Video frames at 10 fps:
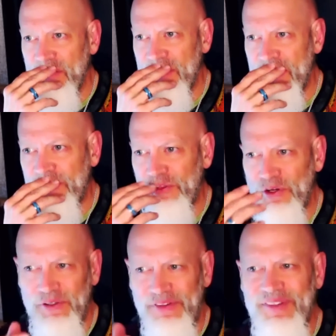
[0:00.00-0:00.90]
the
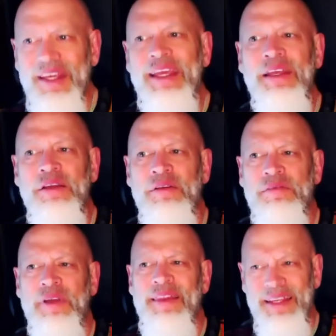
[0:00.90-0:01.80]

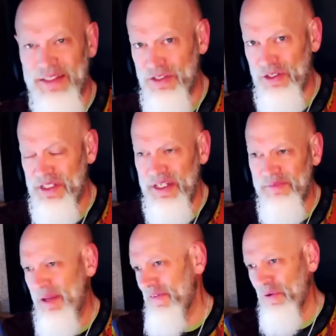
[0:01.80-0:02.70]
13, I think it's 13,
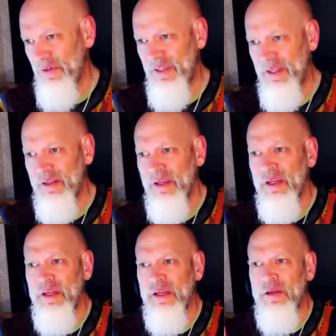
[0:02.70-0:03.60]
maybe 14
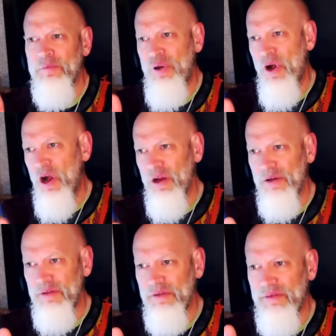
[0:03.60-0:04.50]
part